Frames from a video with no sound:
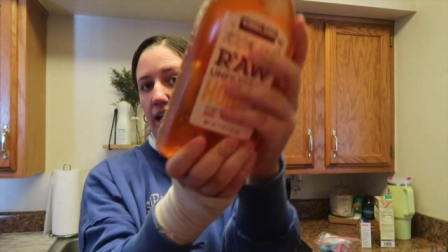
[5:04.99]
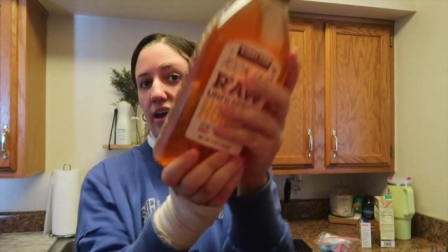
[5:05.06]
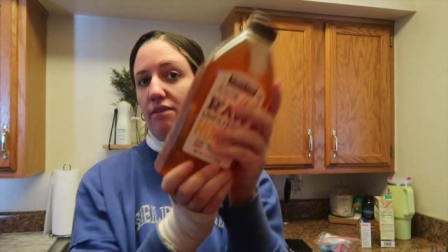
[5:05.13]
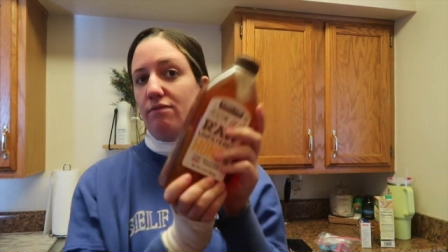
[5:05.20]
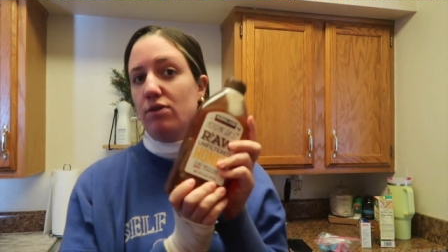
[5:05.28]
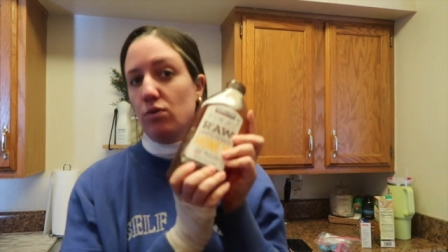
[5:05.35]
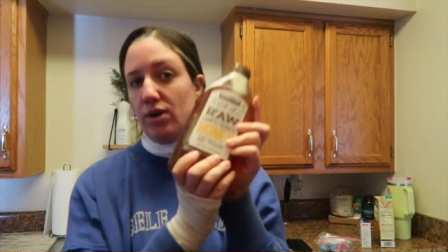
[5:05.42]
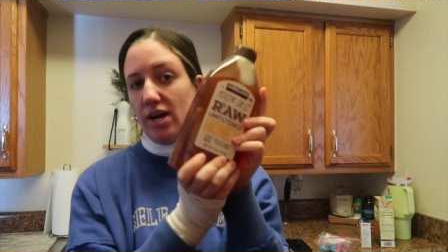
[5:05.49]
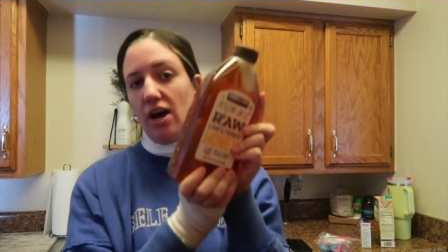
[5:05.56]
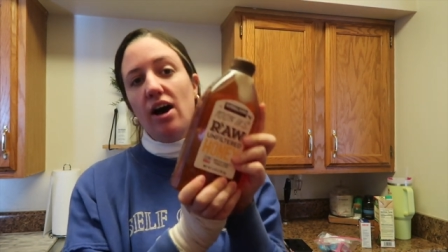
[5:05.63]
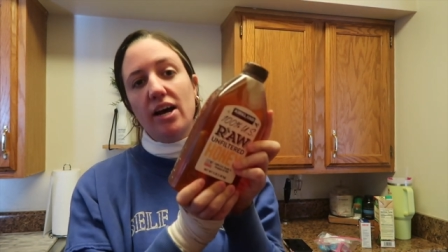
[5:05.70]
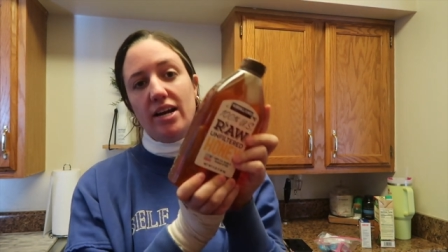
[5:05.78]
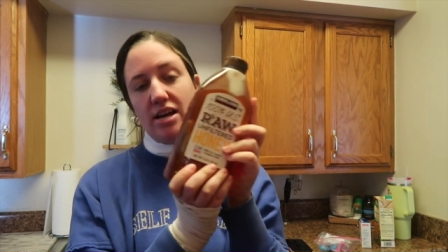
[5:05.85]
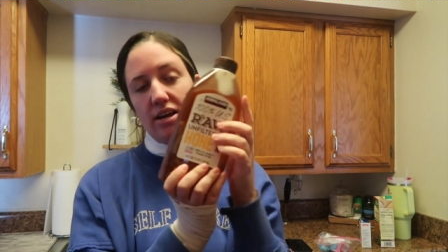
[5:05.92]
If you get
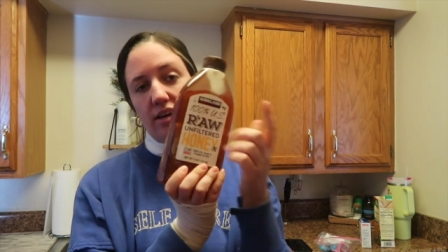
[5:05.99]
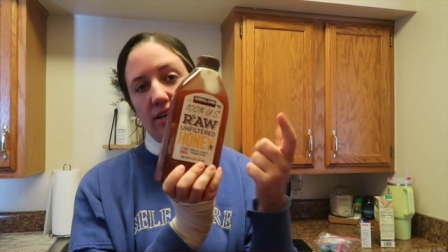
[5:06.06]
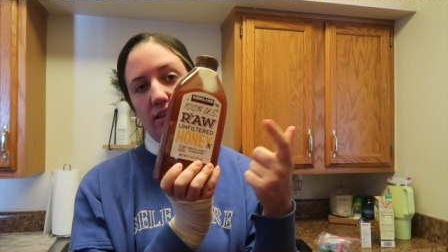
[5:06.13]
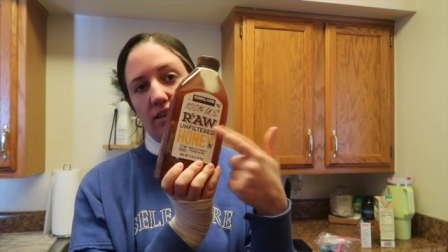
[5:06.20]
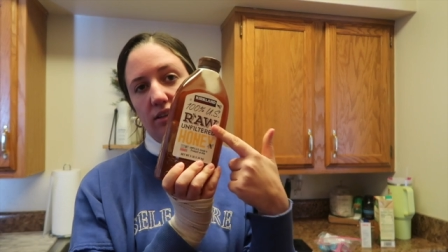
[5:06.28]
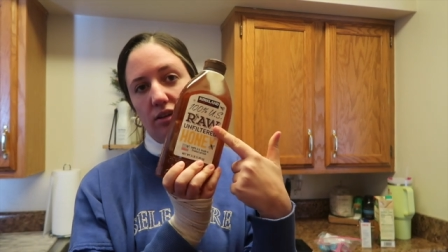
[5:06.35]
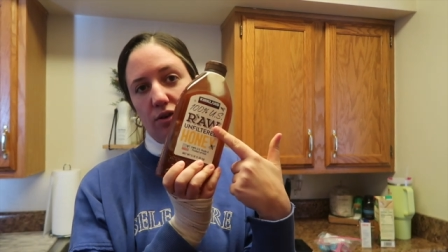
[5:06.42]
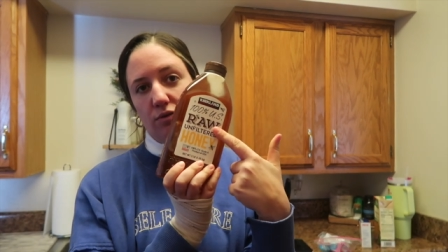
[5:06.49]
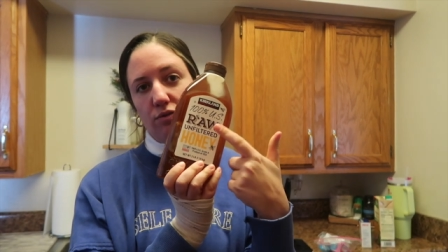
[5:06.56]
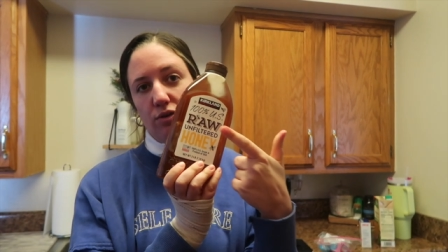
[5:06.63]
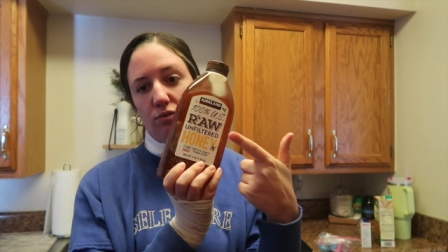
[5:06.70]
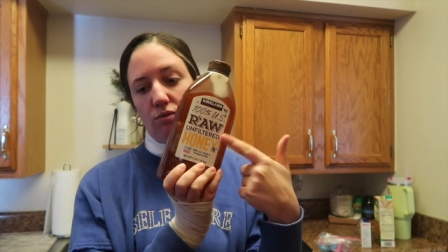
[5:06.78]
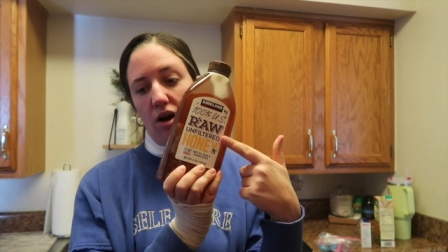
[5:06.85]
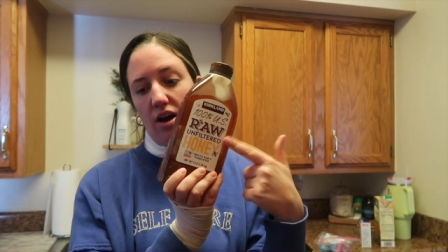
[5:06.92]
honey, look
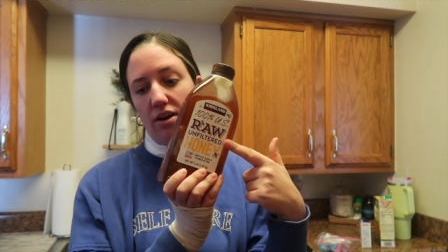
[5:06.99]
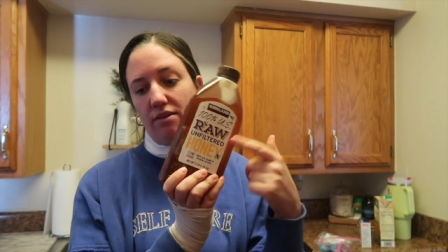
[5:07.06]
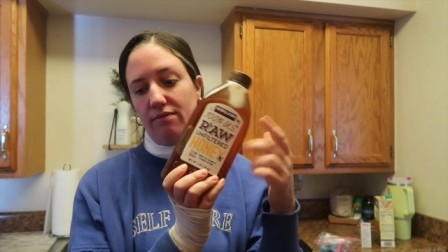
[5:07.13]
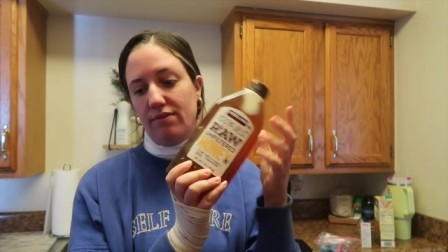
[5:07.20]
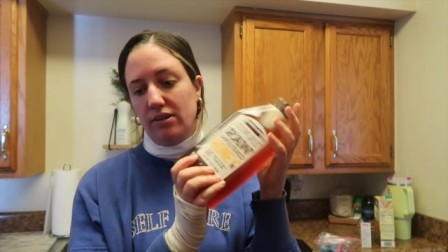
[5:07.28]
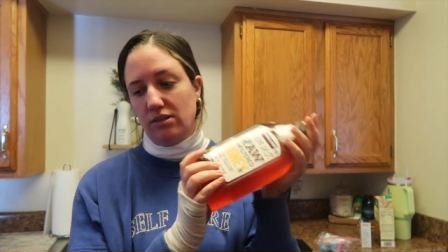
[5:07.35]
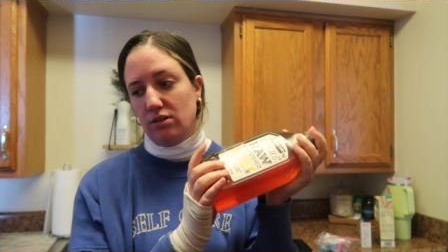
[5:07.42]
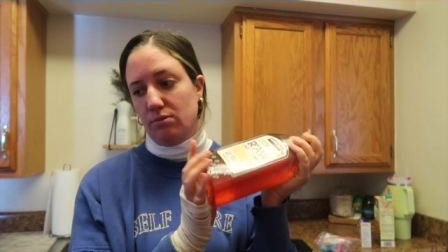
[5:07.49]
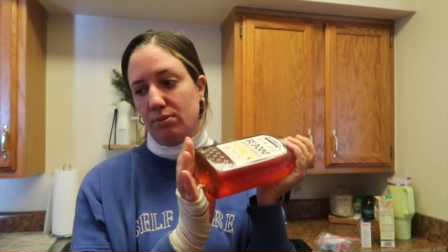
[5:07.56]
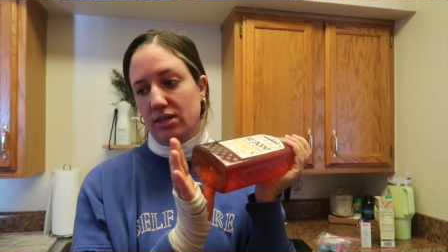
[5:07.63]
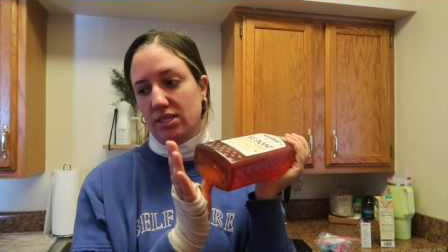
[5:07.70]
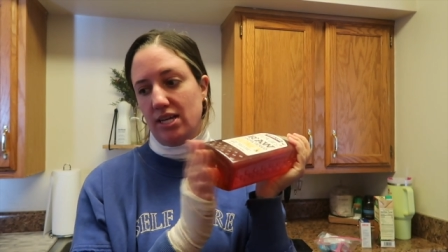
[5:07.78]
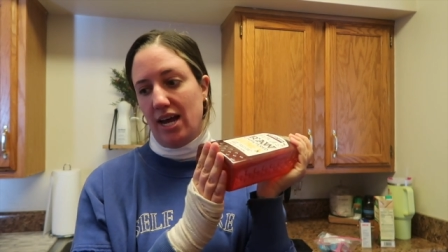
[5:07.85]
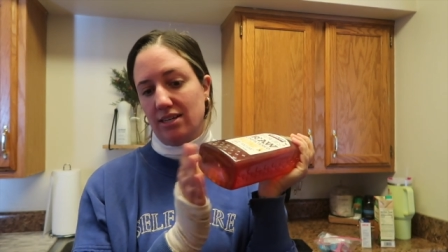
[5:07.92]
for raw and unfiltered
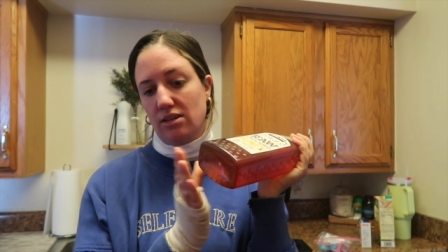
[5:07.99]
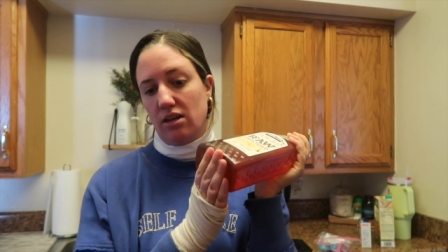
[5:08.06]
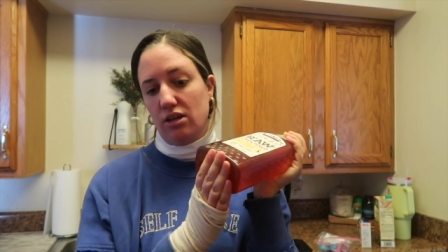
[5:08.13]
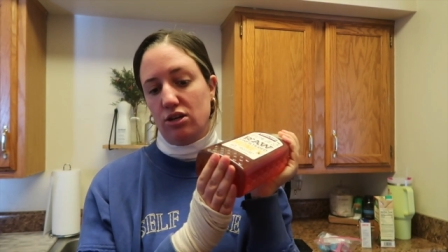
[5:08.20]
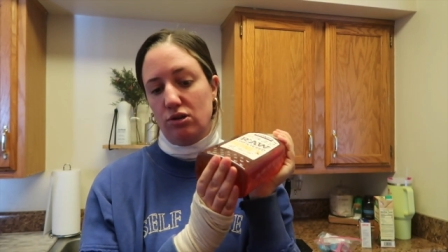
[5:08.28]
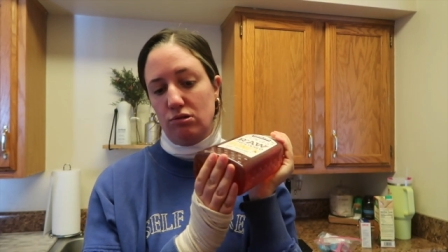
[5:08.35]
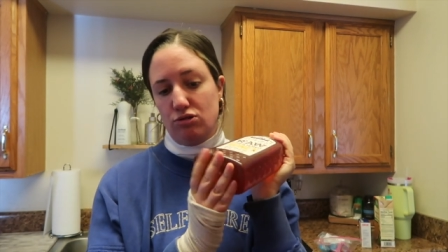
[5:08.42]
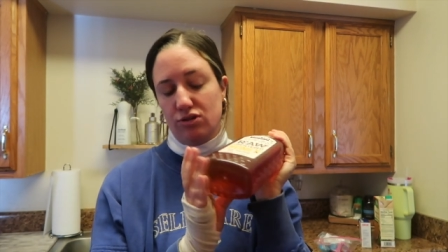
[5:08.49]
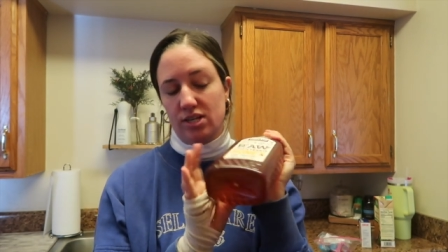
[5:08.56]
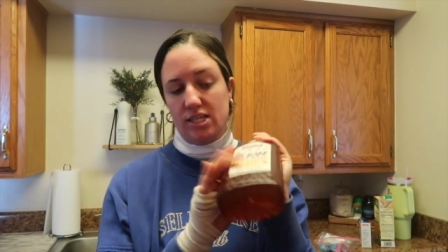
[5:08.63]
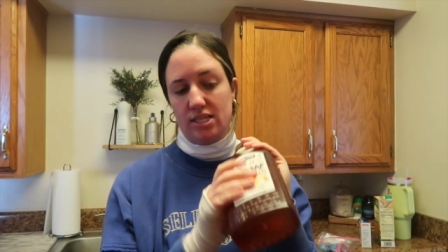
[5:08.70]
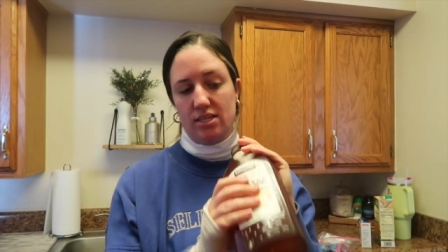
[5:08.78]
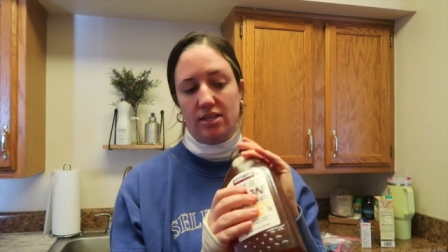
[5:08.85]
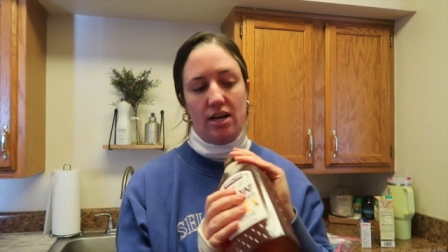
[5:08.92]
because it has all the nutrients in